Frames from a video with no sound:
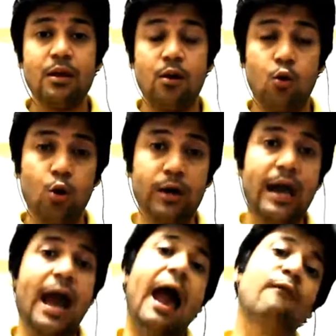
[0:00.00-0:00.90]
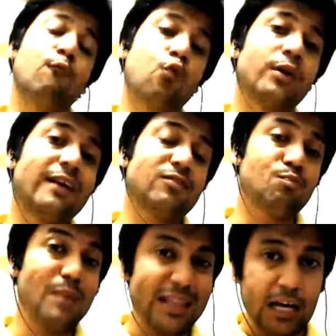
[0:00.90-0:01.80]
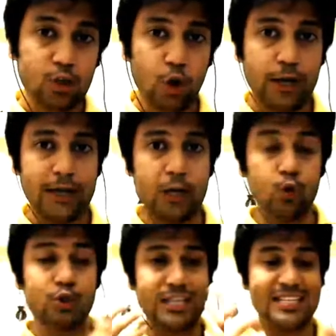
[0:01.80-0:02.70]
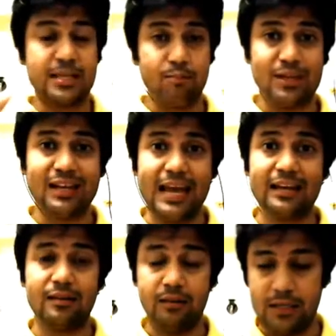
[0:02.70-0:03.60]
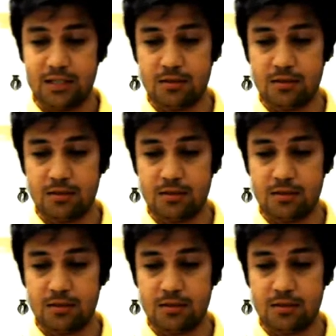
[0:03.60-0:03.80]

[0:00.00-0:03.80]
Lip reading: Okay, and who gives me the authority to say something like this?